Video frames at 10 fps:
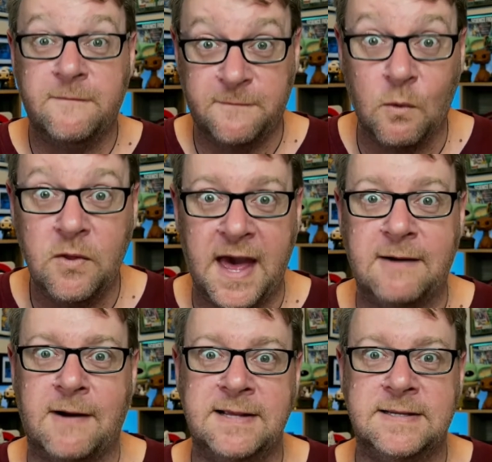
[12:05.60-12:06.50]
for
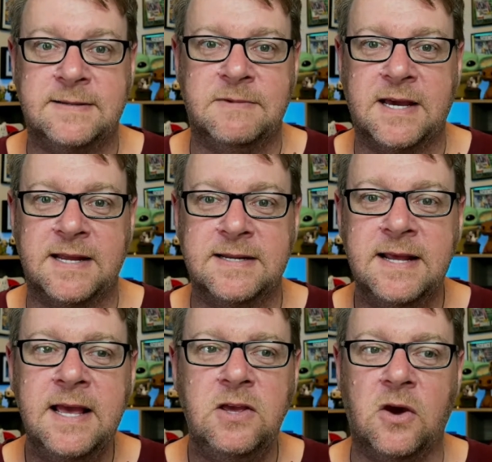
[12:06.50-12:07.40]
that racism to
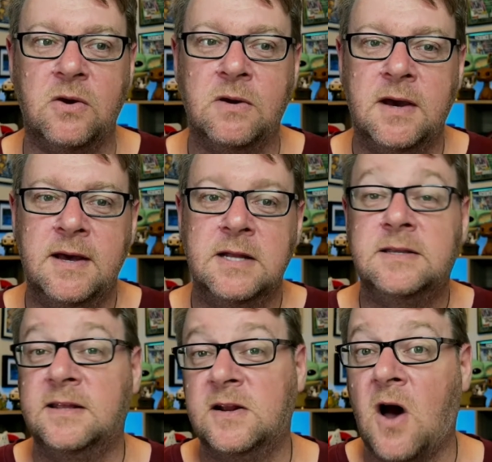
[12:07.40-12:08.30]
continue
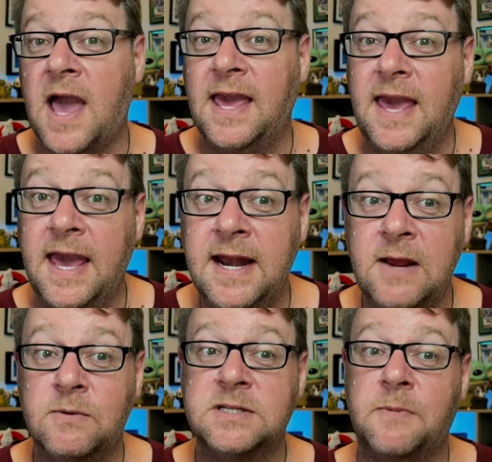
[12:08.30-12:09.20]
to deny
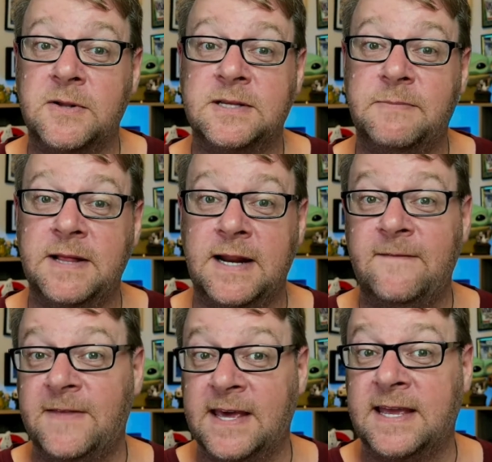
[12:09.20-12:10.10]
any responsibility
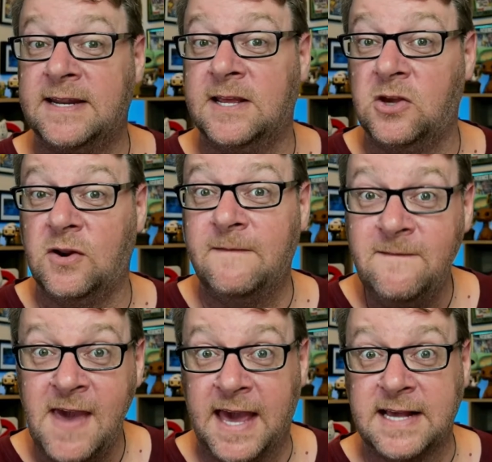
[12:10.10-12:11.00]
for the continued
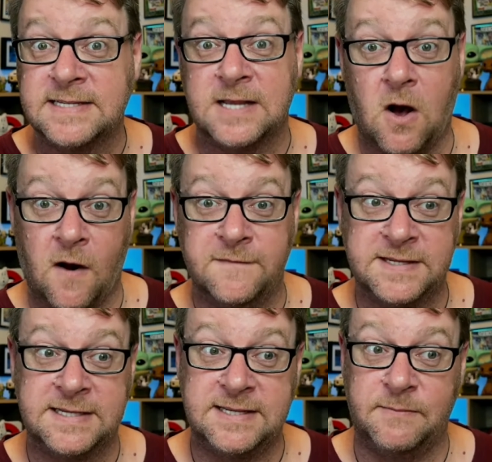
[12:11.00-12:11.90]
effects of
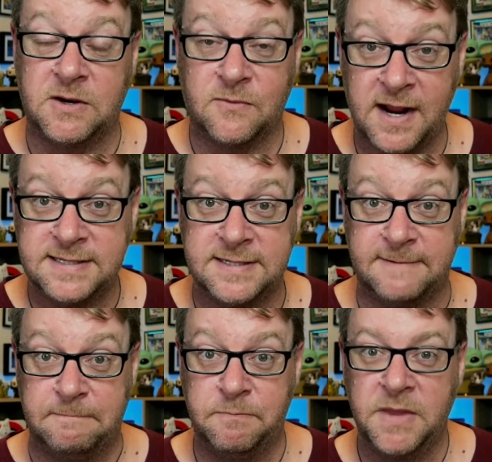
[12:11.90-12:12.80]
systemic
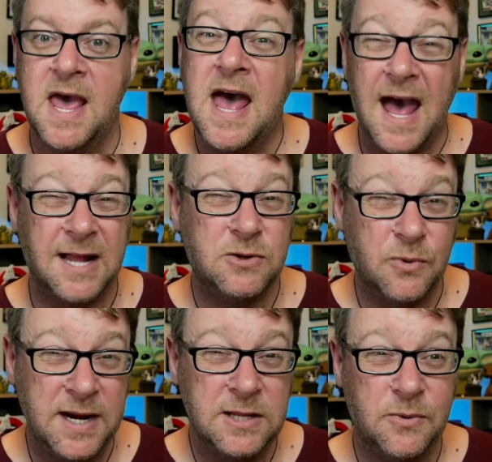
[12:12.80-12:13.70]
racism. A
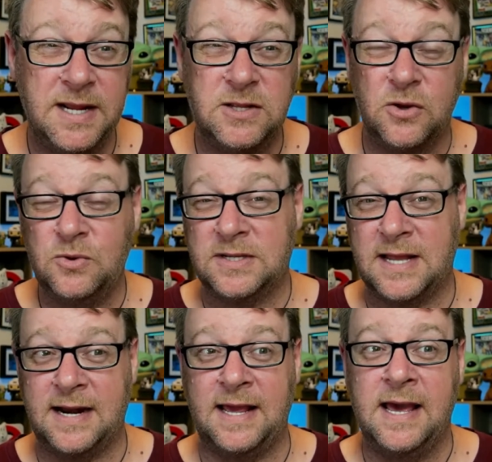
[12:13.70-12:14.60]
2022
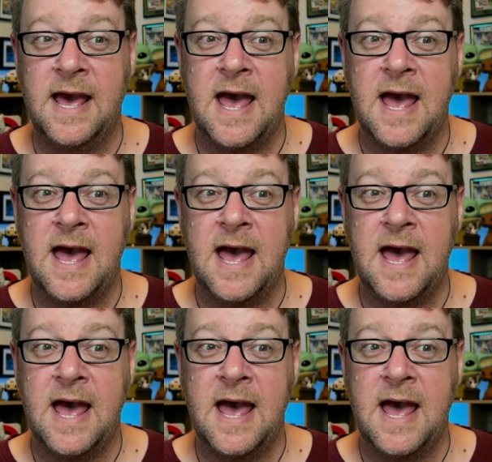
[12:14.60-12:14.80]
study